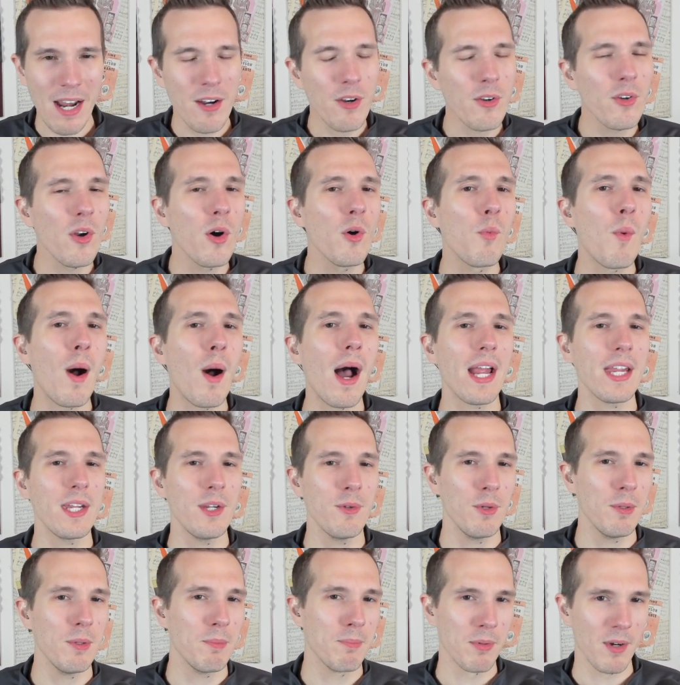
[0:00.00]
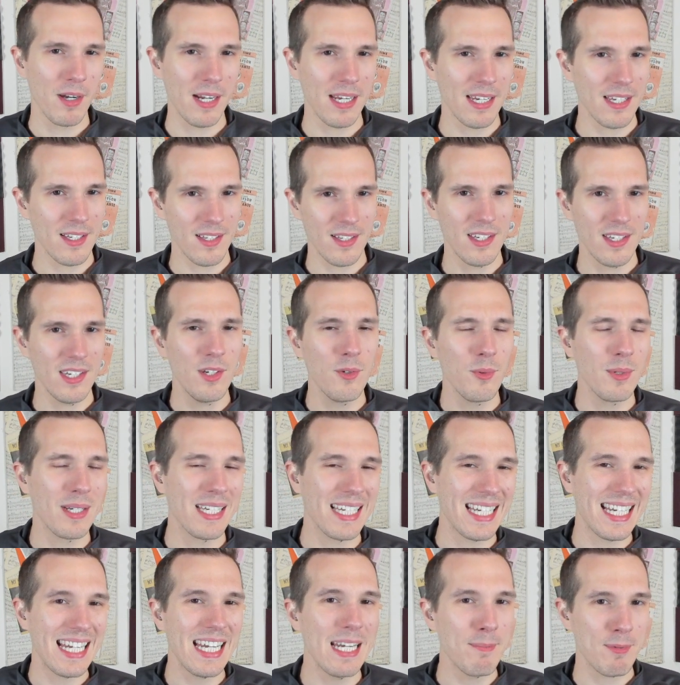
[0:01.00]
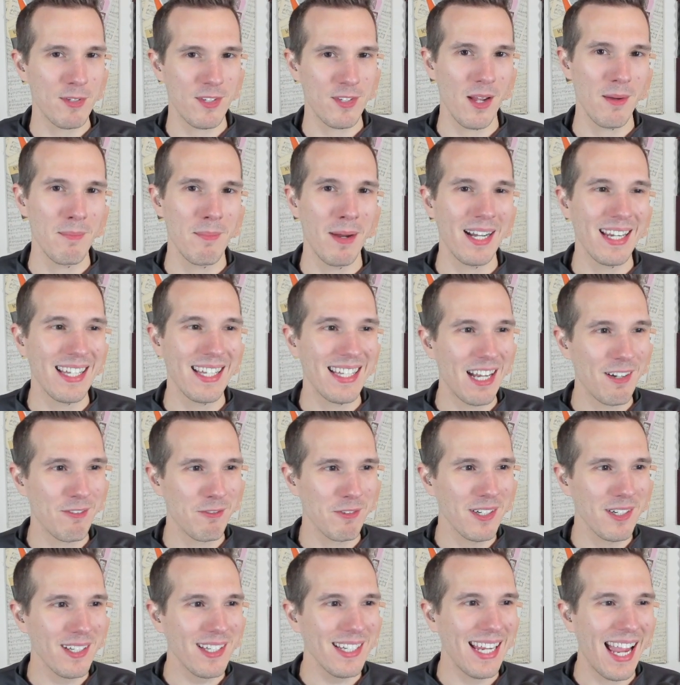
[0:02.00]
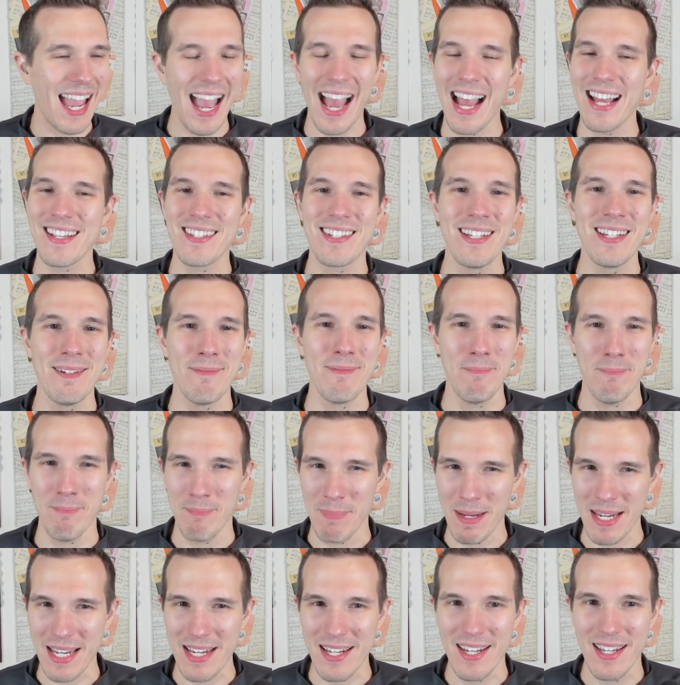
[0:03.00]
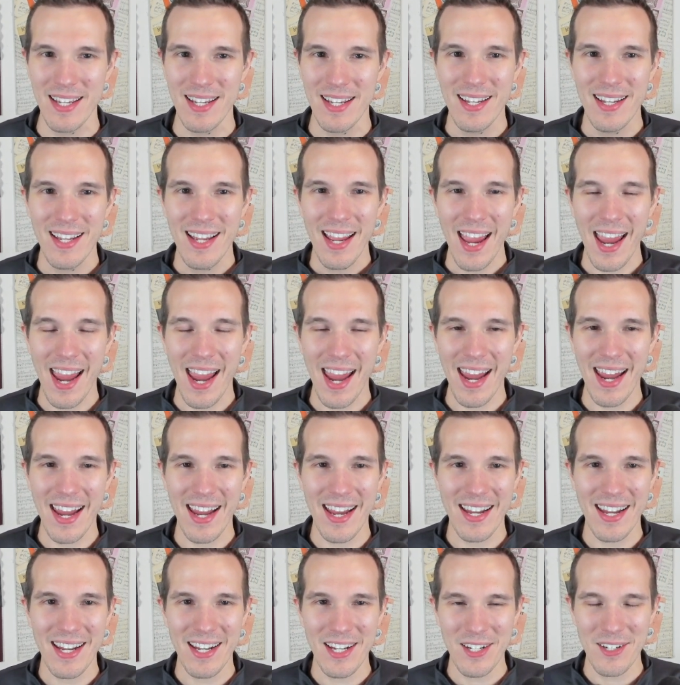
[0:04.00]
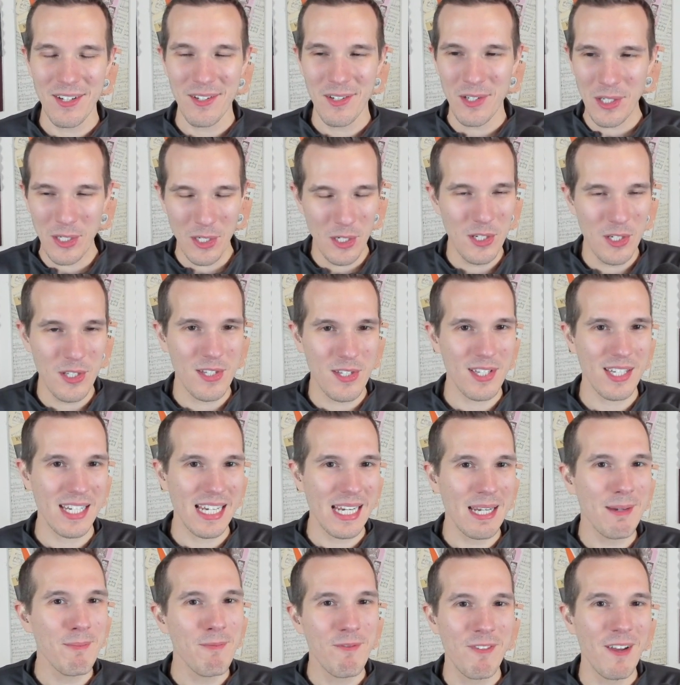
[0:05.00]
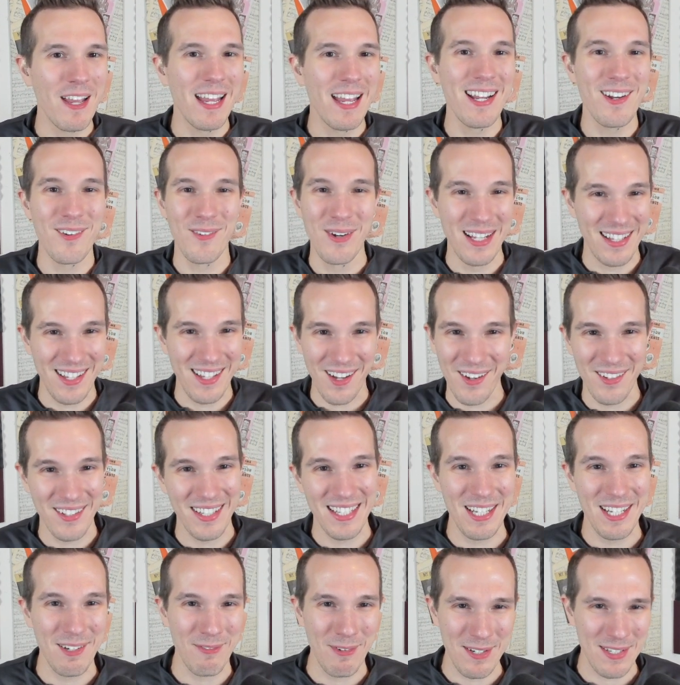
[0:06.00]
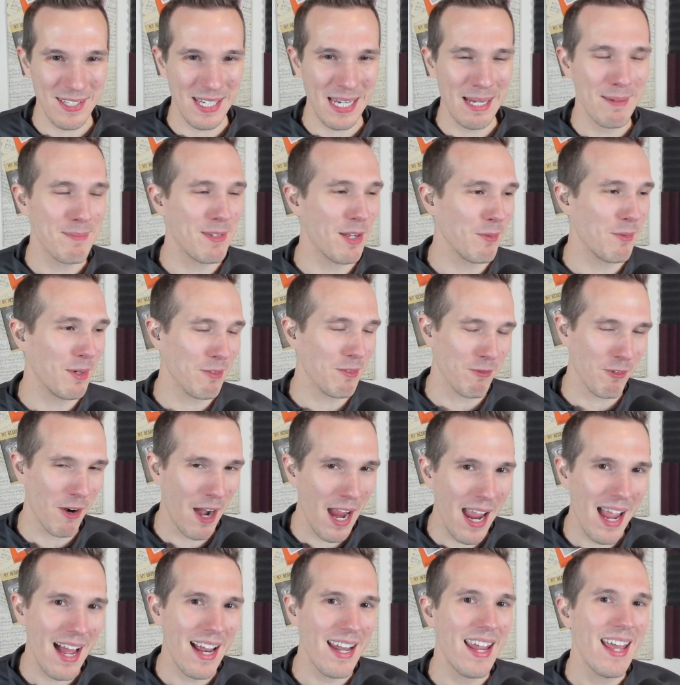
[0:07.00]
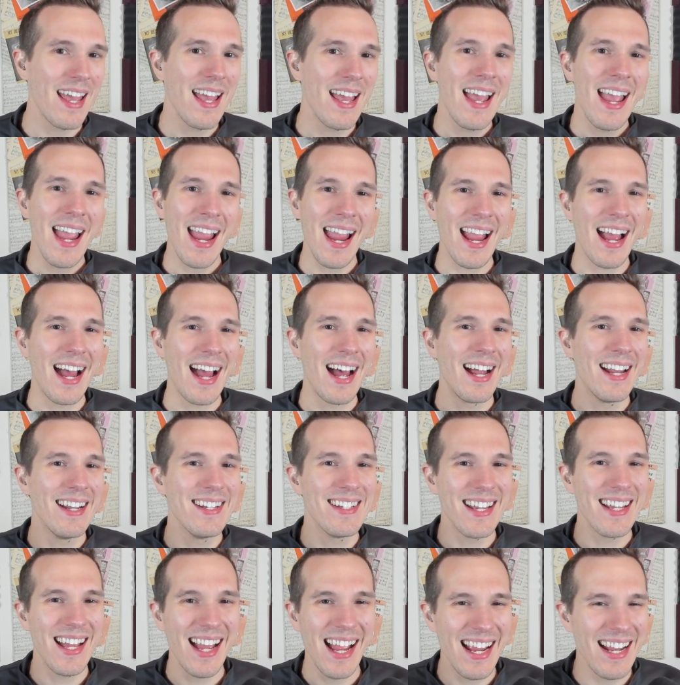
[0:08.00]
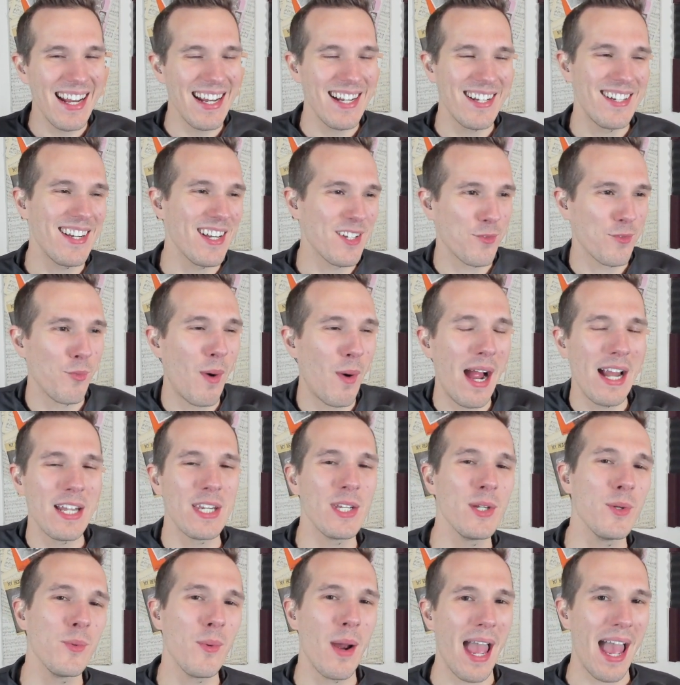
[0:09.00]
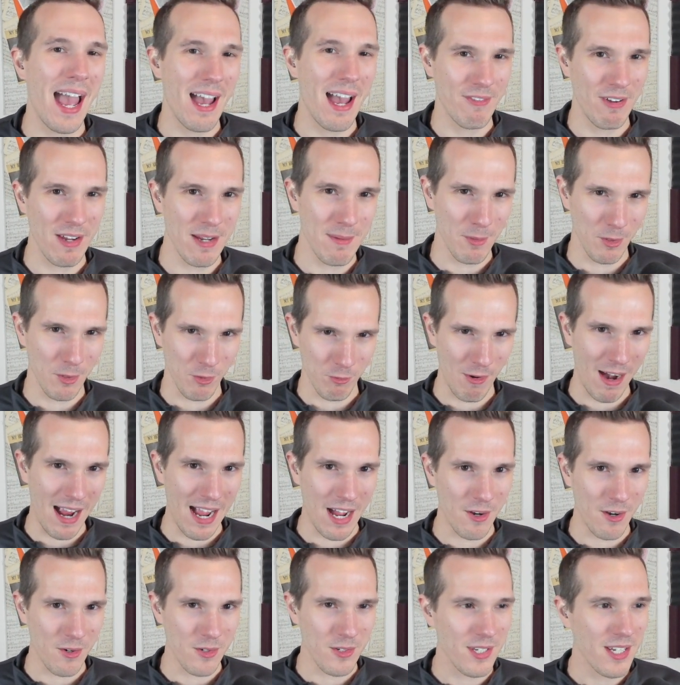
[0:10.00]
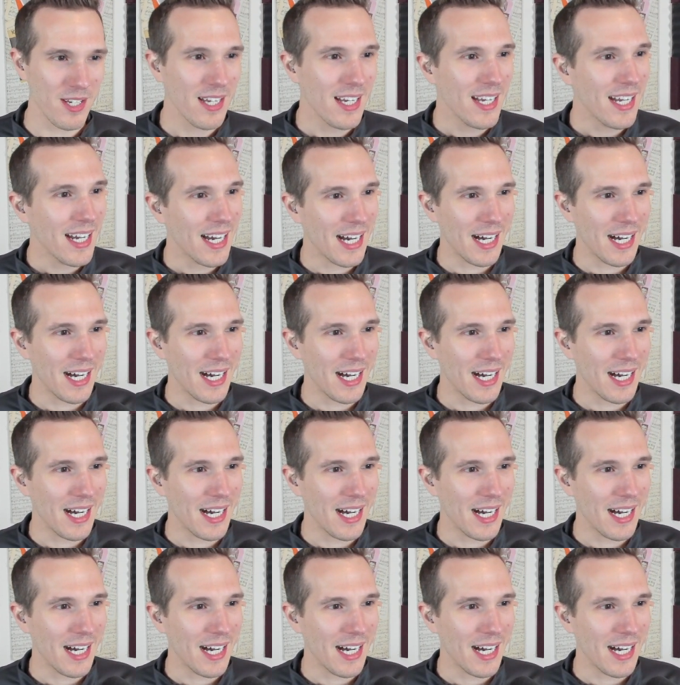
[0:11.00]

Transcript: I don't know why you would keep somebody that really hasn't been a good scheme fit with all the different schemes that we've ran. And it's just, why do you have him around?